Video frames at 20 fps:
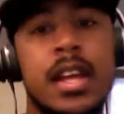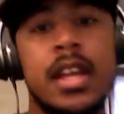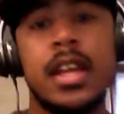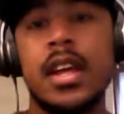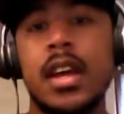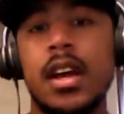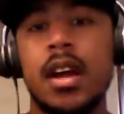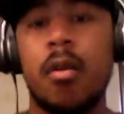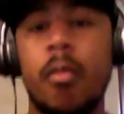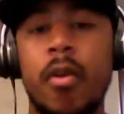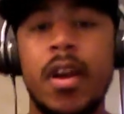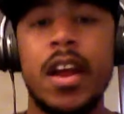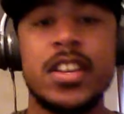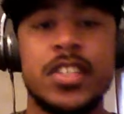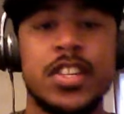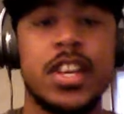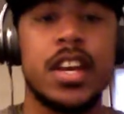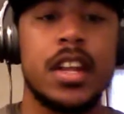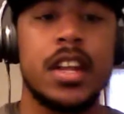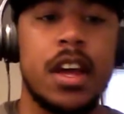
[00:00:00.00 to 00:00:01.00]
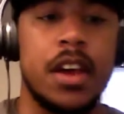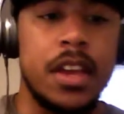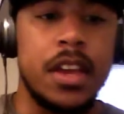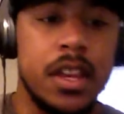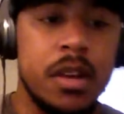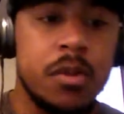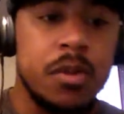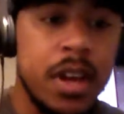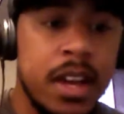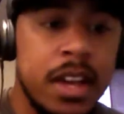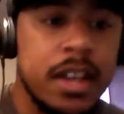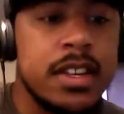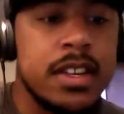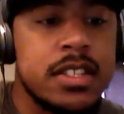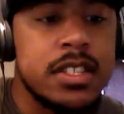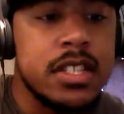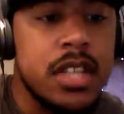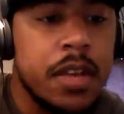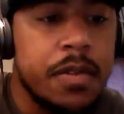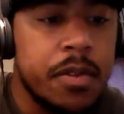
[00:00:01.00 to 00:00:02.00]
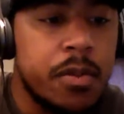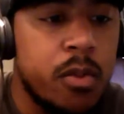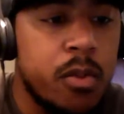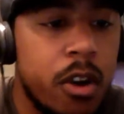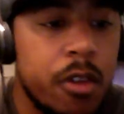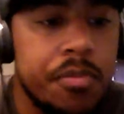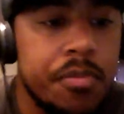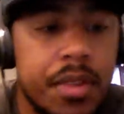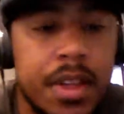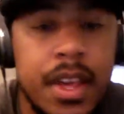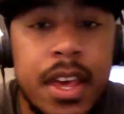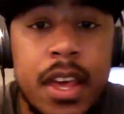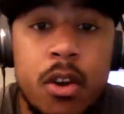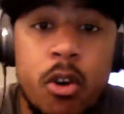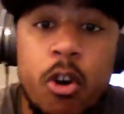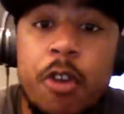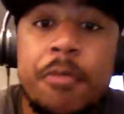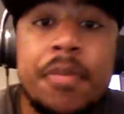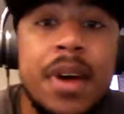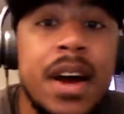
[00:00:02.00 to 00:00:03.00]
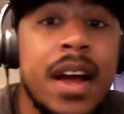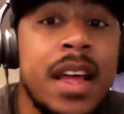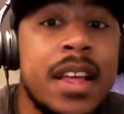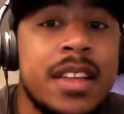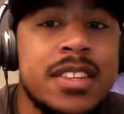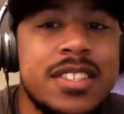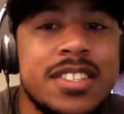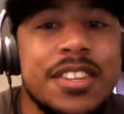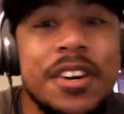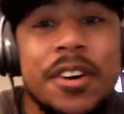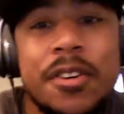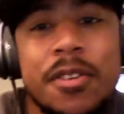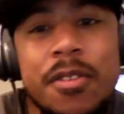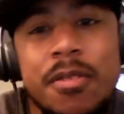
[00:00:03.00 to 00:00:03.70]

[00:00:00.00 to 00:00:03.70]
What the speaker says: I'm ready to check it out anyway and see if it's worth playing or buying, so